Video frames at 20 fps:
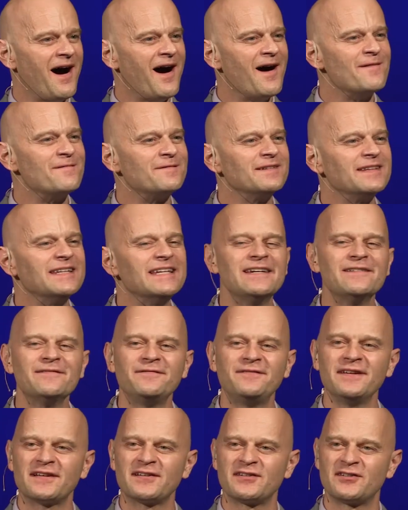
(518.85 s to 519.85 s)
of
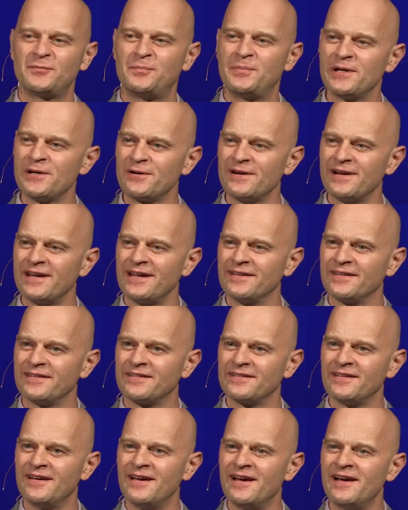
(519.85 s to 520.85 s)
lived
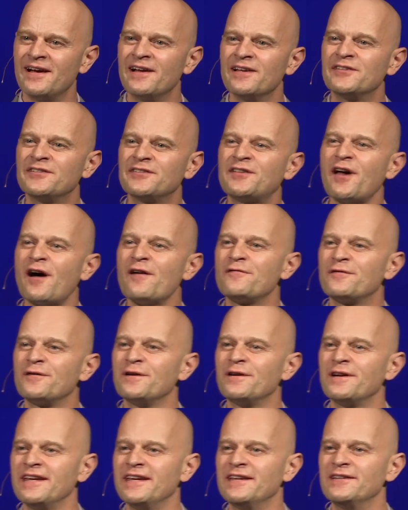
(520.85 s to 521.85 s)
experience
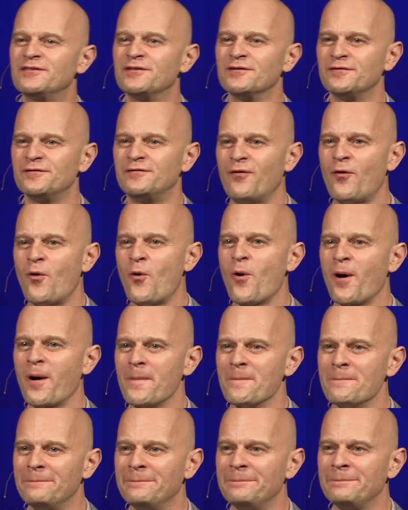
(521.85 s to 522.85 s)
suffered into form.